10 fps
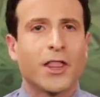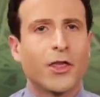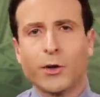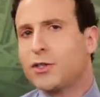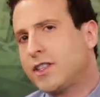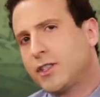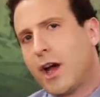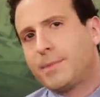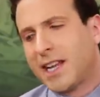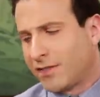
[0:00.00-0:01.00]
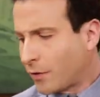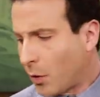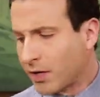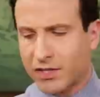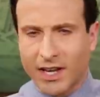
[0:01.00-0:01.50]
Those are the top days. Of
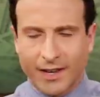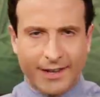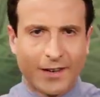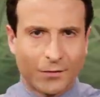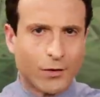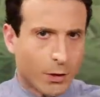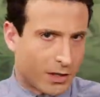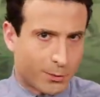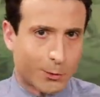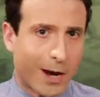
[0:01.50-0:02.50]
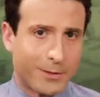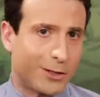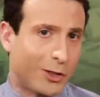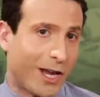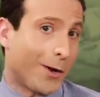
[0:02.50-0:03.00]
course, if you're subscribed to
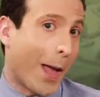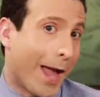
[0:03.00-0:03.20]
this channel,